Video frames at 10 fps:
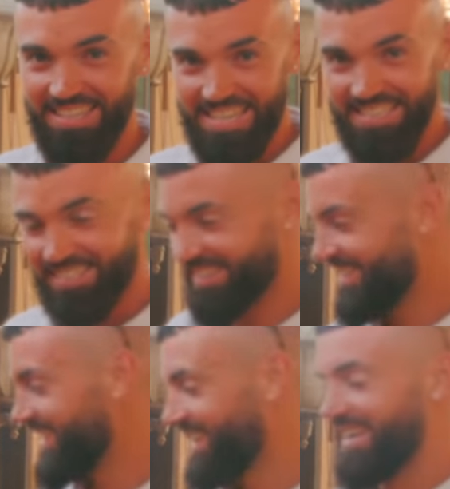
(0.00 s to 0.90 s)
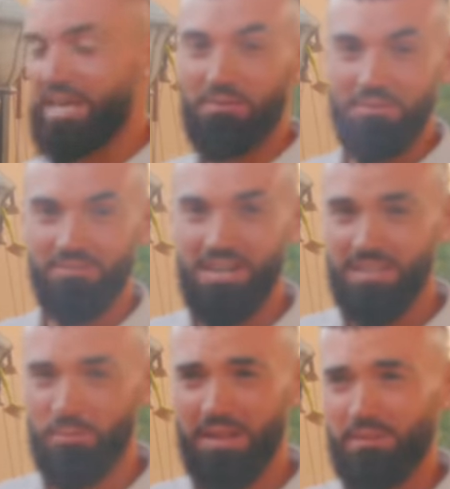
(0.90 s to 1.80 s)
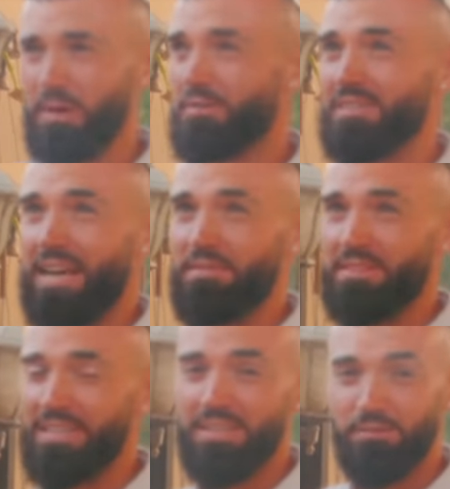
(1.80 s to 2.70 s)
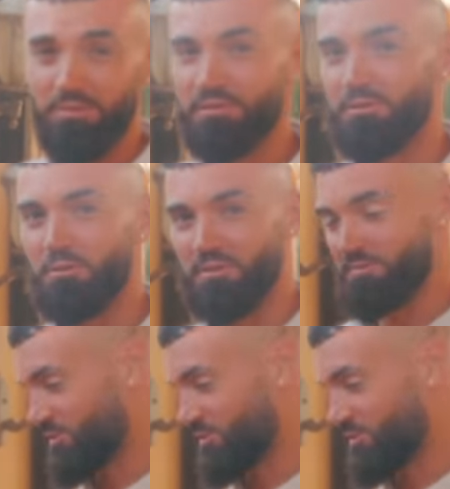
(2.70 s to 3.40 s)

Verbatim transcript: yeast, it was crazy. We went to about 17 different stores, I'm